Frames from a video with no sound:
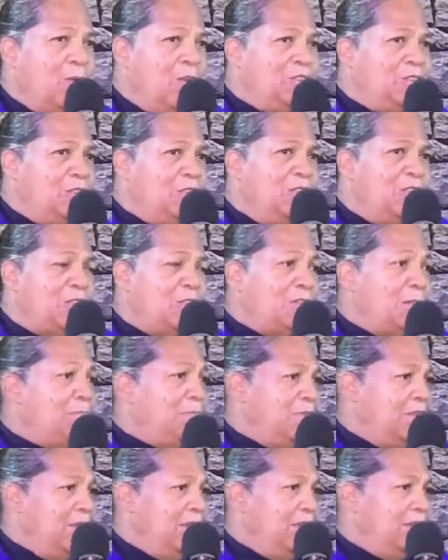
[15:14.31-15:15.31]
would you know the
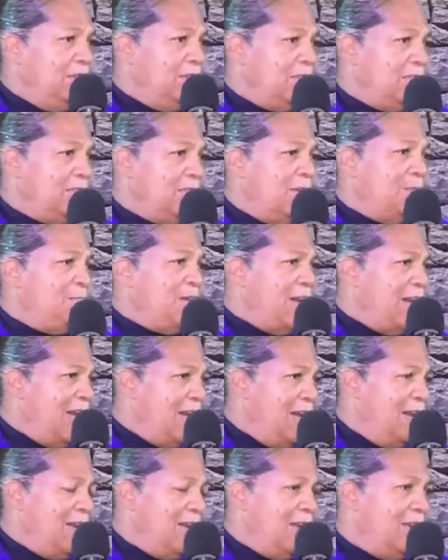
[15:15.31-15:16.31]
meaning
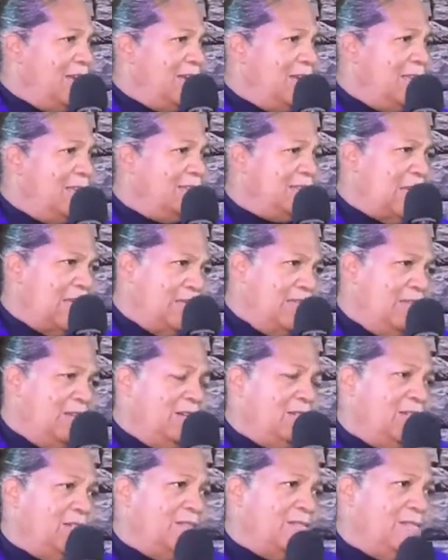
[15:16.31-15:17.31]
behind that
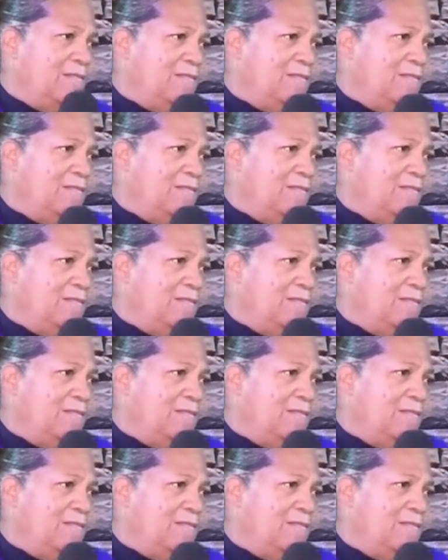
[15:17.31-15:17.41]
love?